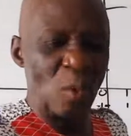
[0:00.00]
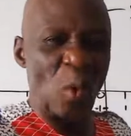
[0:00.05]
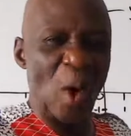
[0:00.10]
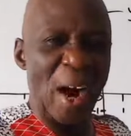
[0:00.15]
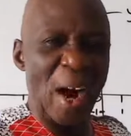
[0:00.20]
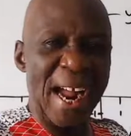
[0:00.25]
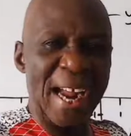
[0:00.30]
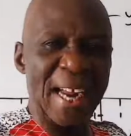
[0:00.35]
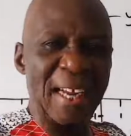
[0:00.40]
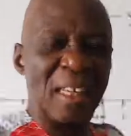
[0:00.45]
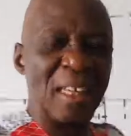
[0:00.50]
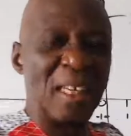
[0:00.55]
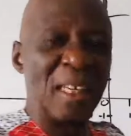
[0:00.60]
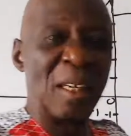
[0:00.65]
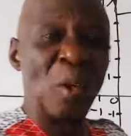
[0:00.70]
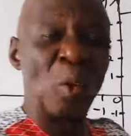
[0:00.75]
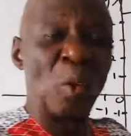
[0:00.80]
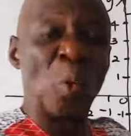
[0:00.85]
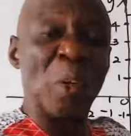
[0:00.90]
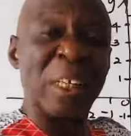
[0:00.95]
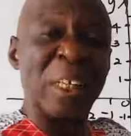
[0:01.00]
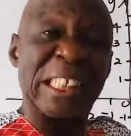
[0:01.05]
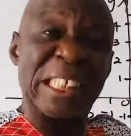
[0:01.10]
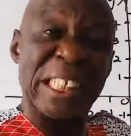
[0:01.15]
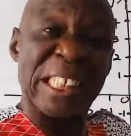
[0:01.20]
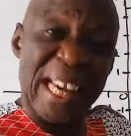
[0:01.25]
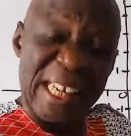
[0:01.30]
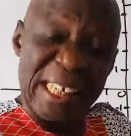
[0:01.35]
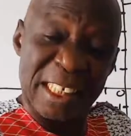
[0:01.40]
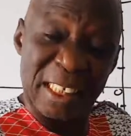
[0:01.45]
y, which
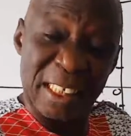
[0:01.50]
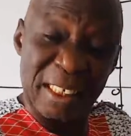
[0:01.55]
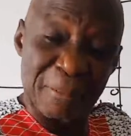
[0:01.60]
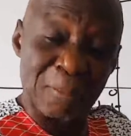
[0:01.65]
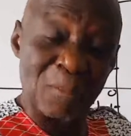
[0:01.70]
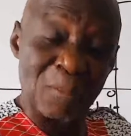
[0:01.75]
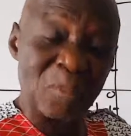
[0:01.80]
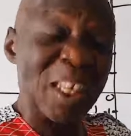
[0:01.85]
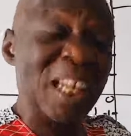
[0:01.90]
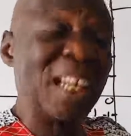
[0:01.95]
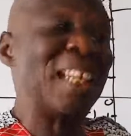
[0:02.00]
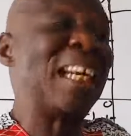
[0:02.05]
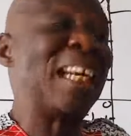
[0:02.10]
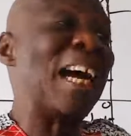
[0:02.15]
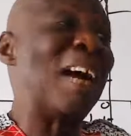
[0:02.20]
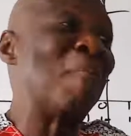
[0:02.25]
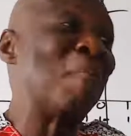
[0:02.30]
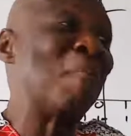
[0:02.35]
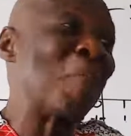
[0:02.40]
says there